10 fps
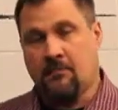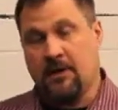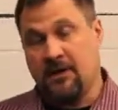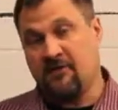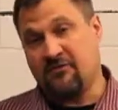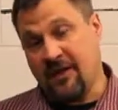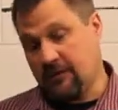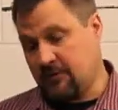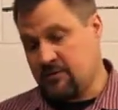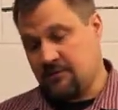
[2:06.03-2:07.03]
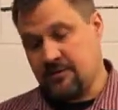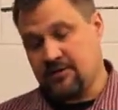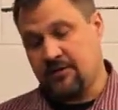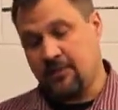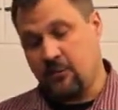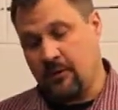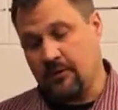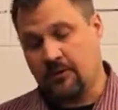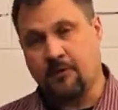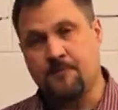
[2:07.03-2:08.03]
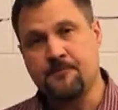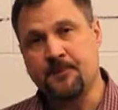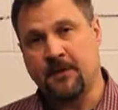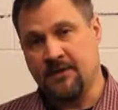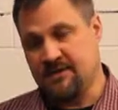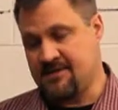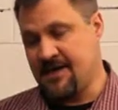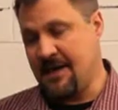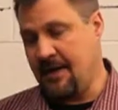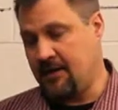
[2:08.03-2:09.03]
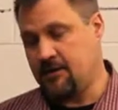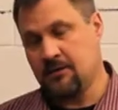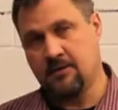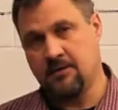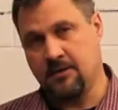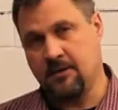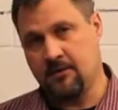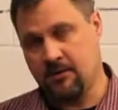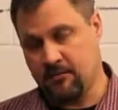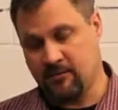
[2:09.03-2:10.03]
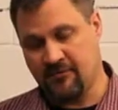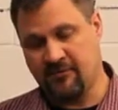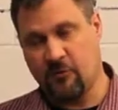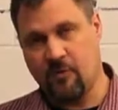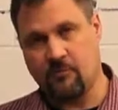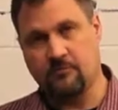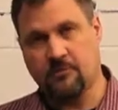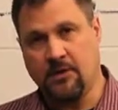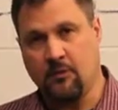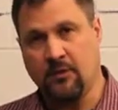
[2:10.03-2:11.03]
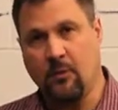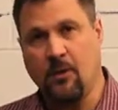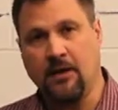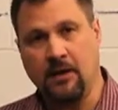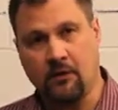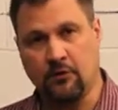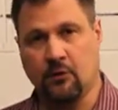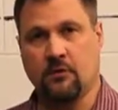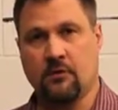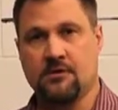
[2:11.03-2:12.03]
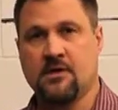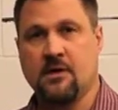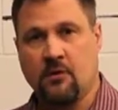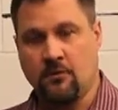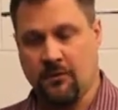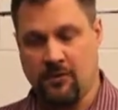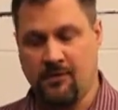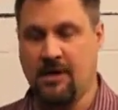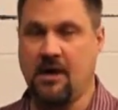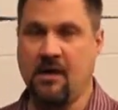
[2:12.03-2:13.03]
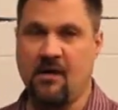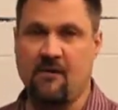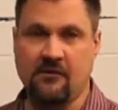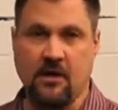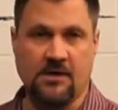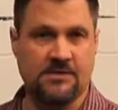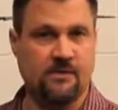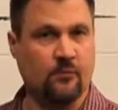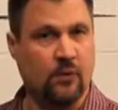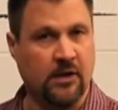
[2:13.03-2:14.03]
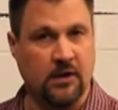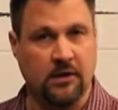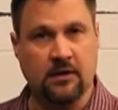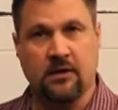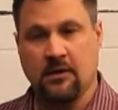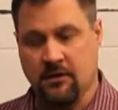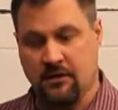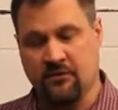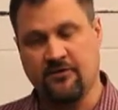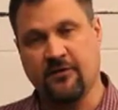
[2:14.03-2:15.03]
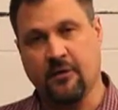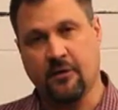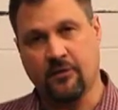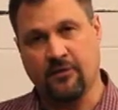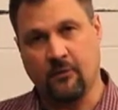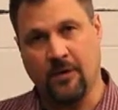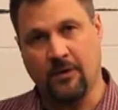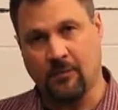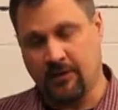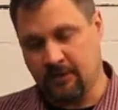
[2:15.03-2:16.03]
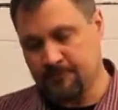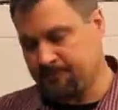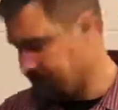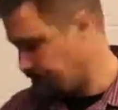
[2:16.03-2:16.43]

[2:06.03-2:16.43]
An advantage of the stick welder is that it can perform equally well outdoors, where you may have gusts of wind interfering with the weld puddle.